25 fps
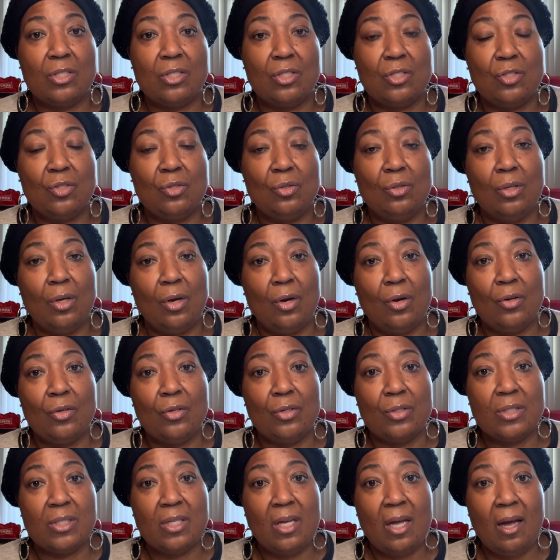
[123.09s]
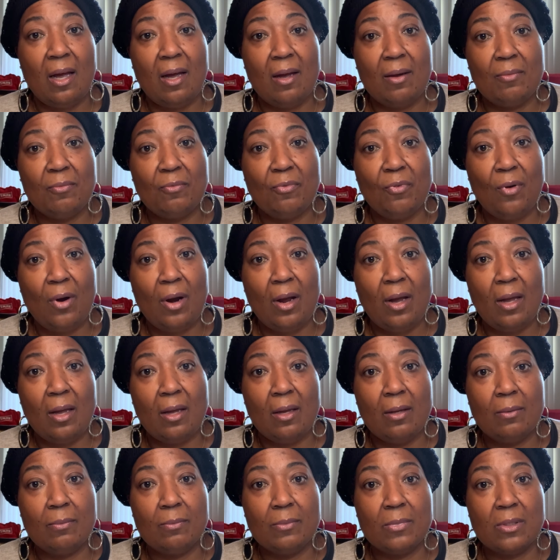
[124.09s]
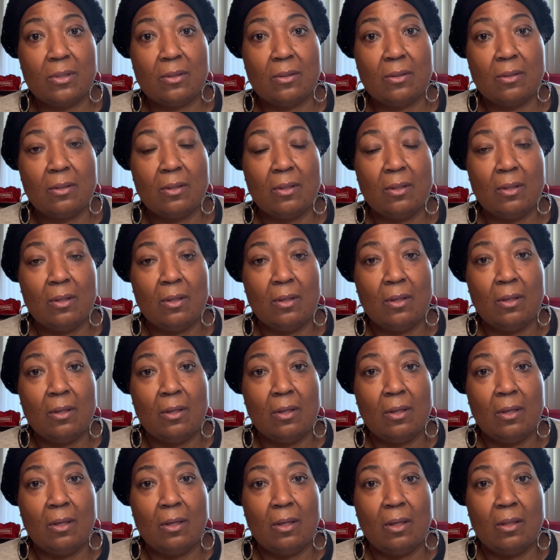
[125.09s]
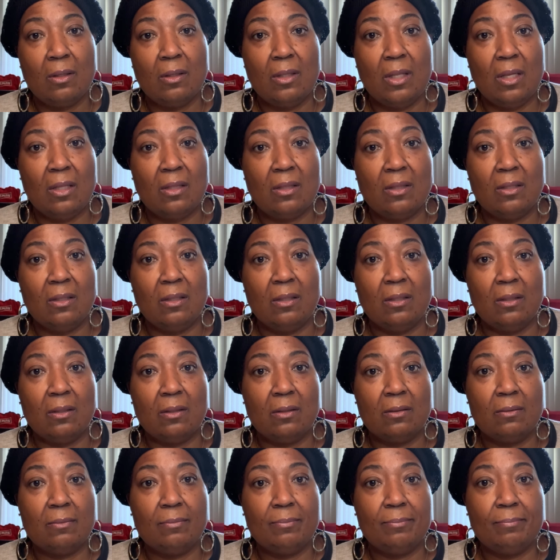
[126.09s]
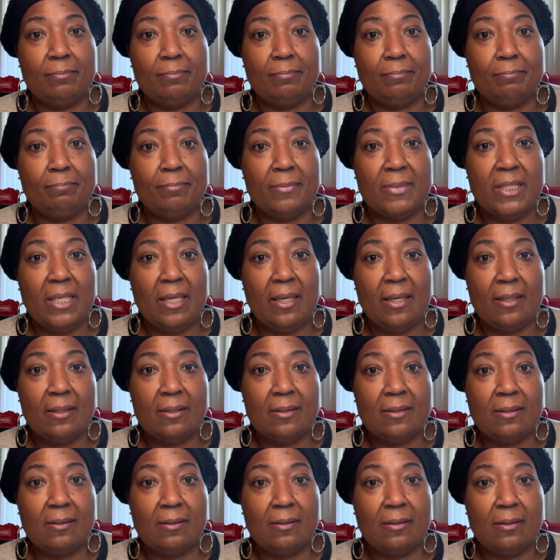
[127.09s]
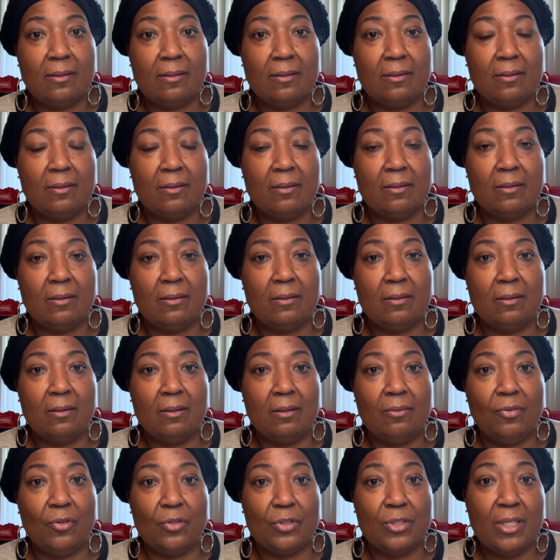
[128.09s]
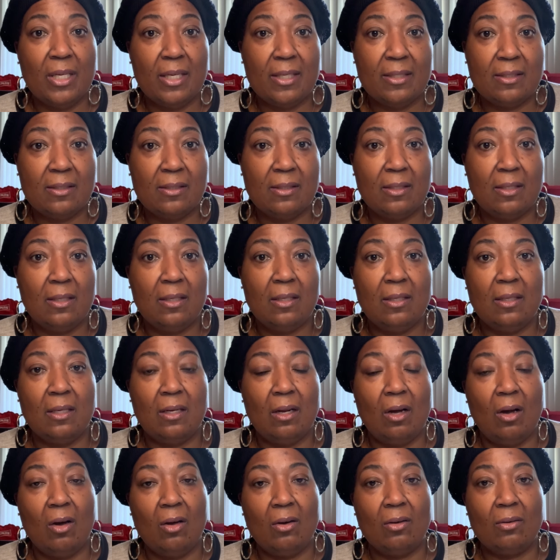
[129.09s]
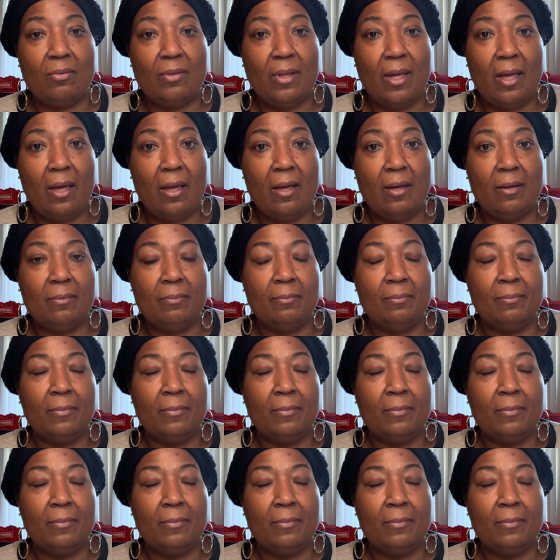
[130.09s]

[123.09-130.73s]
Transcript: that you learn your time frames, that the test for testing and all of that.